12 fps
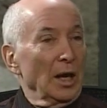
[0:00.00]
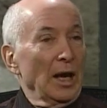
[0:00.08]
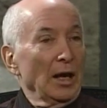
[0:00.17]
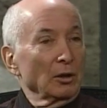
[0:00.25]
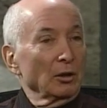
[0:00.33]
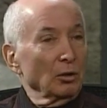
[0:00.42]

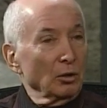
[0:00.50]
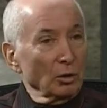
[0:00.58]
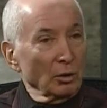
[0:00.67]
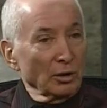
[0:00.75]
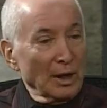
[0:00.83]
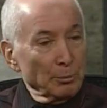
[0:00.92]
And
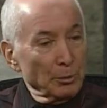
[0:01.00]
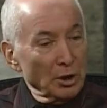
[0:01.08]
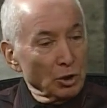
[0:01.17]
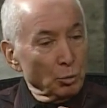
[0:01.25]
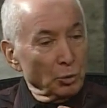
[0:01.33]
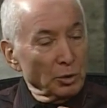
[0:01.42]
that
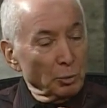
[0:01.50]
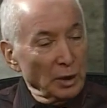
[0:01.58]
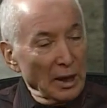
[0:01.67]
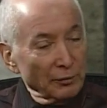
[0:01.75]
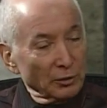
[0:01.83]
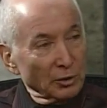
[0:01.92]
means we
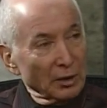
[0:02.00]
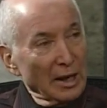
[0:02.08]
have to